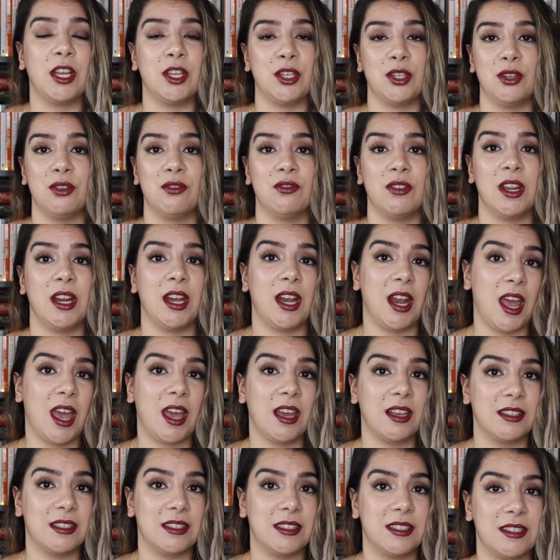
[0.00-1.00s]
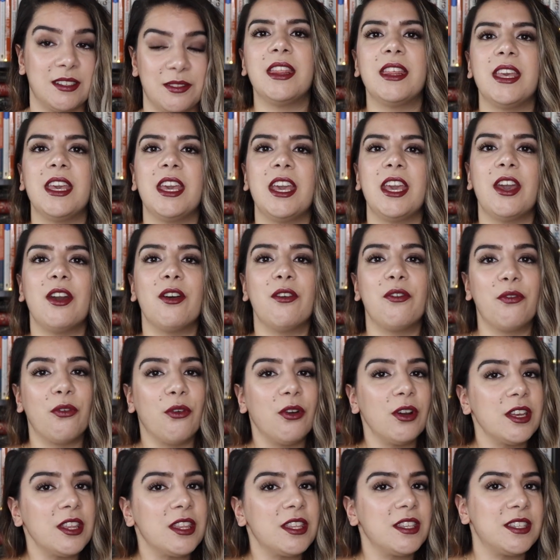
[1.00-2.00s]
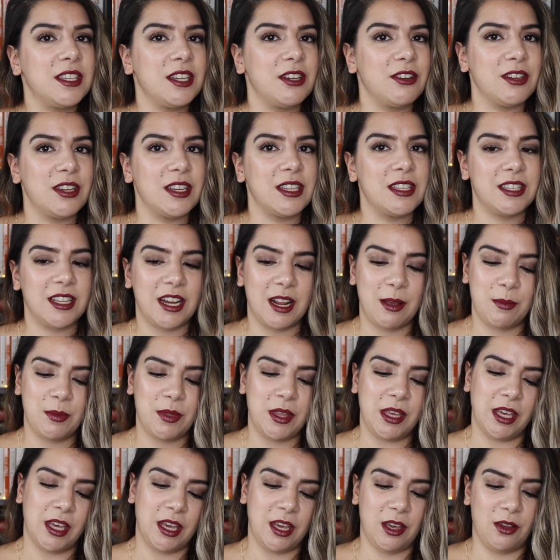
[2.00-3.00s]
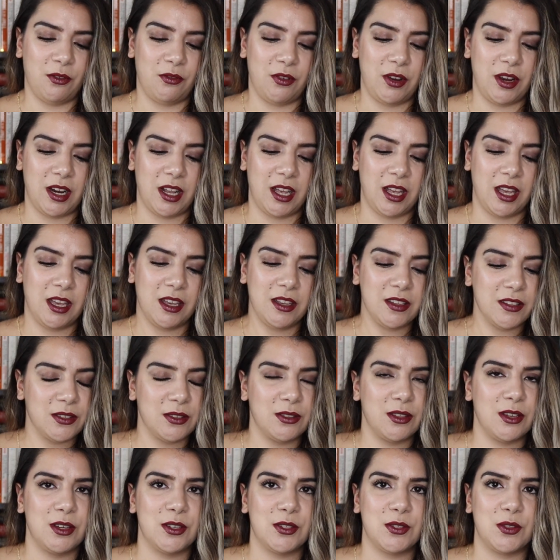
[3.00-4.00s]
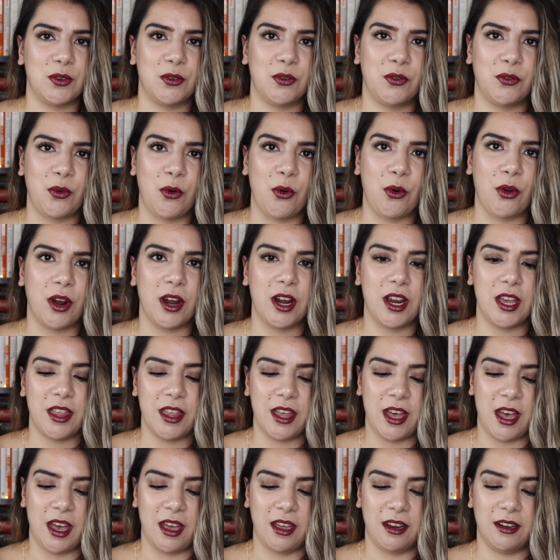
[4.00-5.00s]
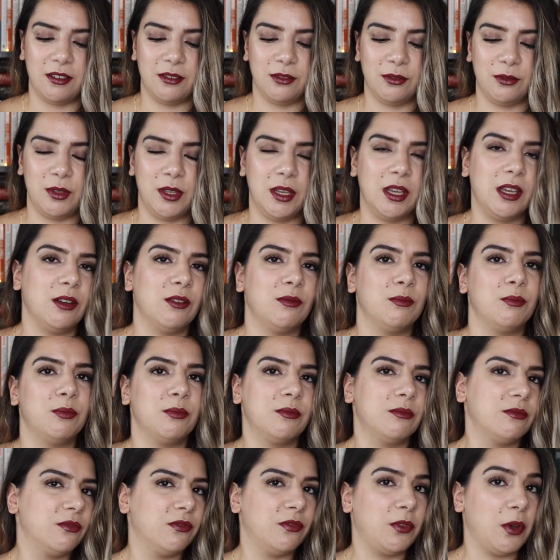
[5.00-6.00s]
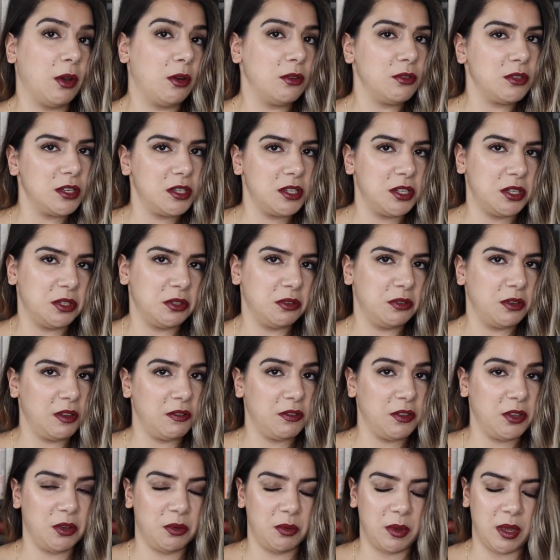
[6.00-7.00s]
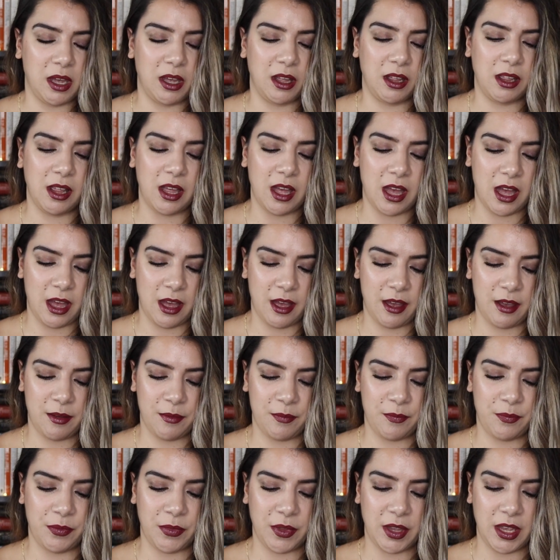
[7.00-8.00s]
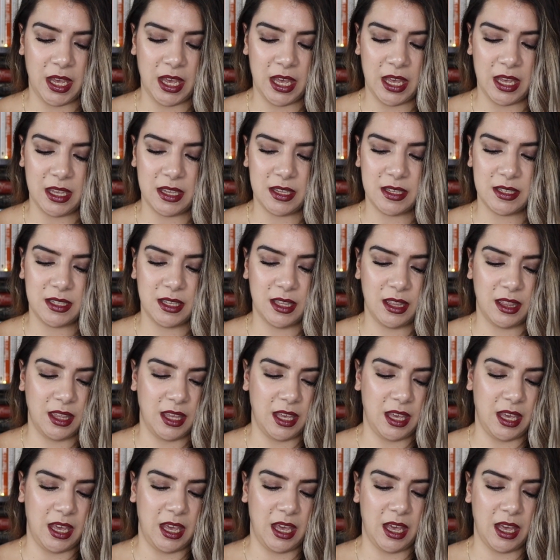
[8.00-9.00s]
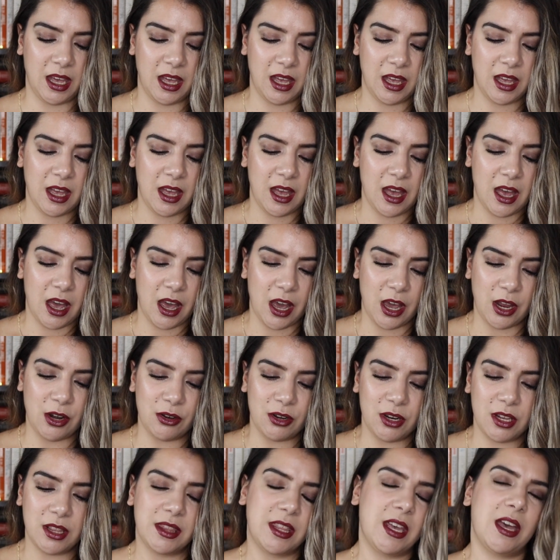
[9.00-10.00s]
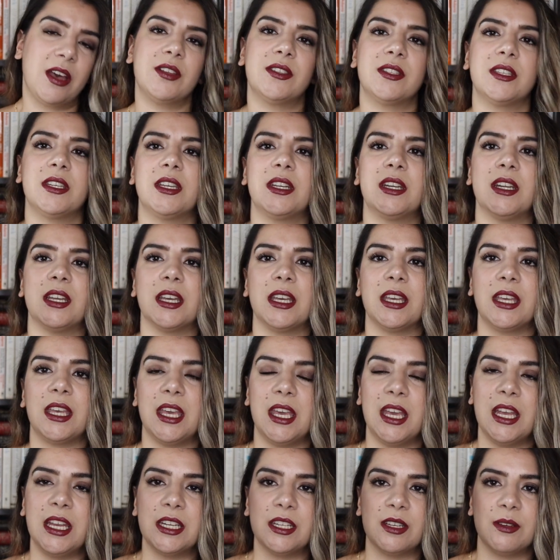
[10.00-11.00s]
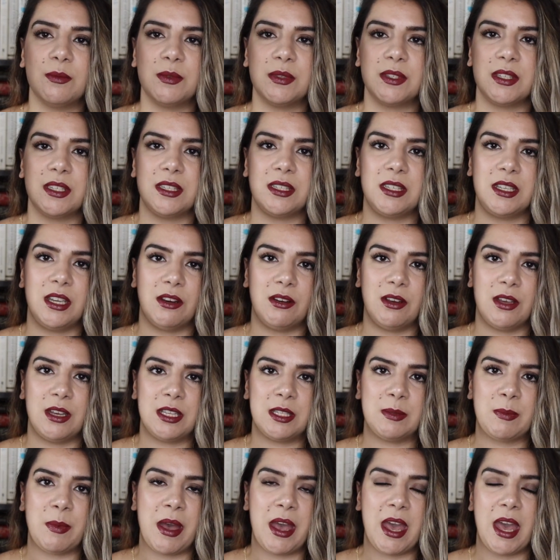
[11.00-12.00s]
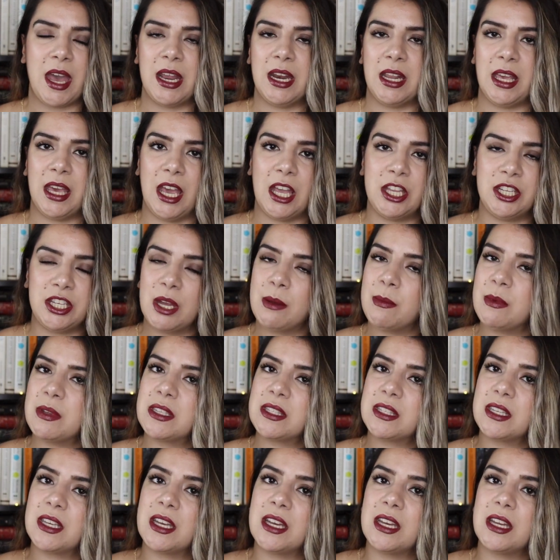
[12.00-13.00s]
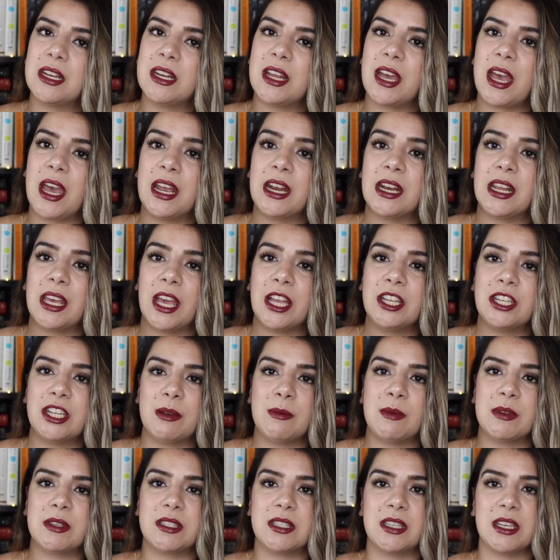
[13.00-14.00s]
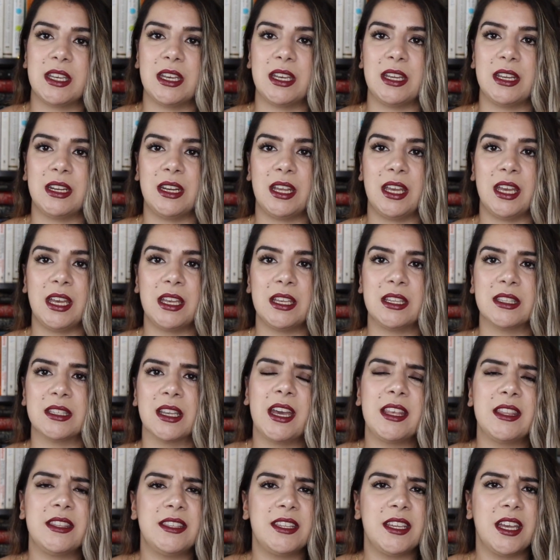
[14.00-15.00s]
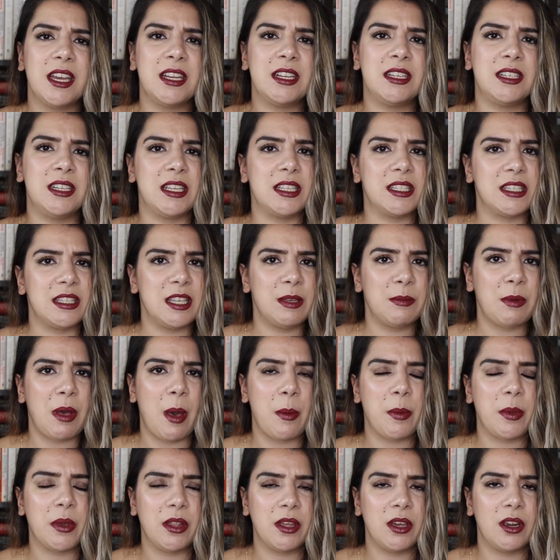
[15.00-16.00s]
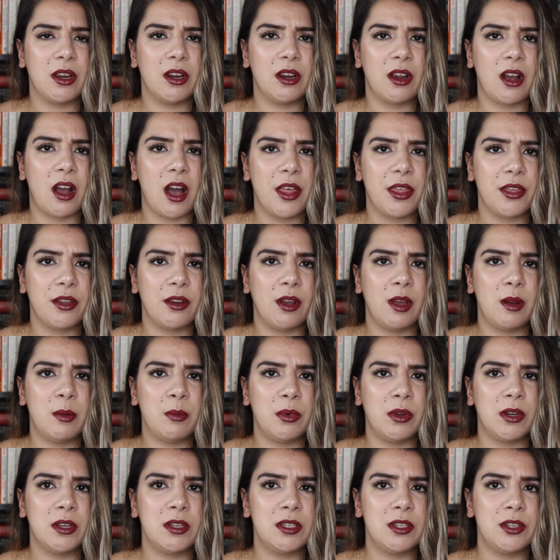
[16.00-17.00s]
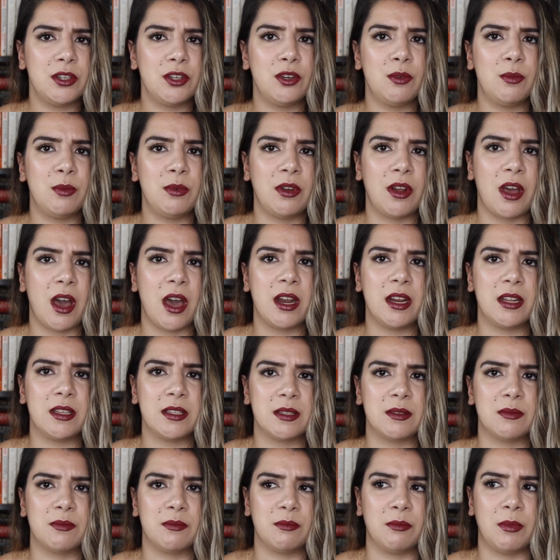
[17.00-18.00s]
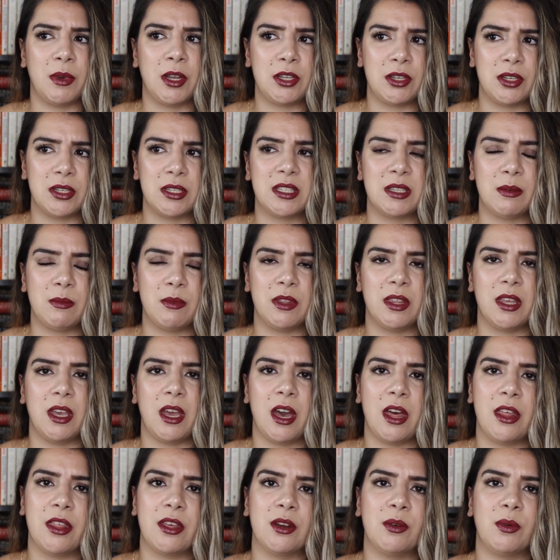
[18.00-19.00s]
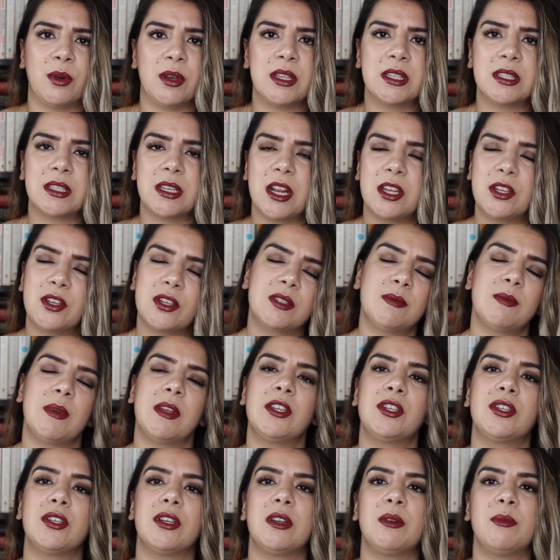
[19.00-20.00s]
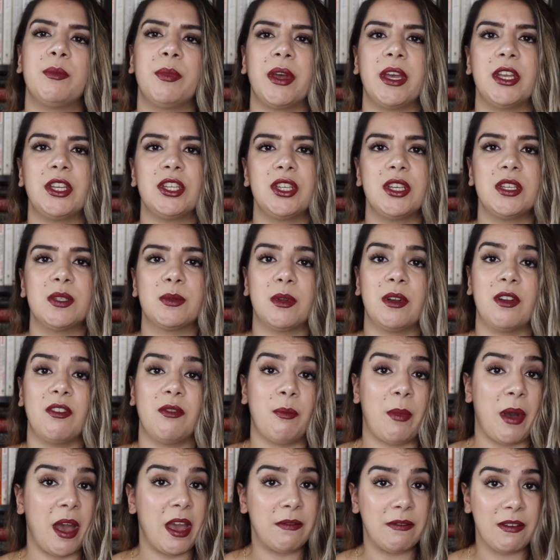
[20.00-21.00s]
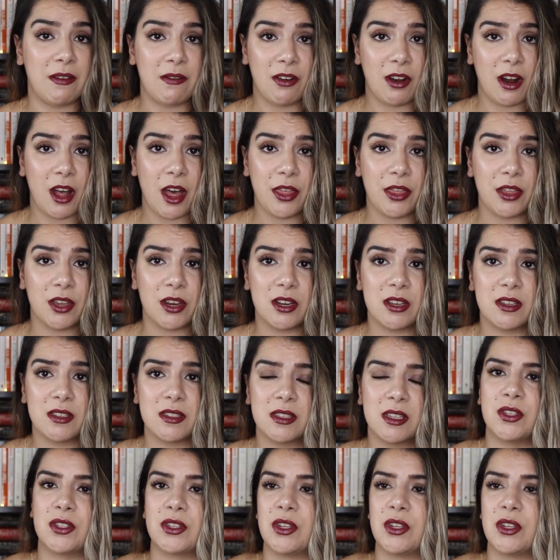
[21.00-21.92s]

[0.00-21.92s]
I should read next. The 4th series that I'm thinking of reading, so there's 4 that we can vote to, if you will, is the 100,000 Kingdoms series by N.K. Jemisin. N.K. Jemisin is, I'd say, a decently popular author on BookTube, not as much as some of the other ones that I just mentioned, but she's one of my favorite authors,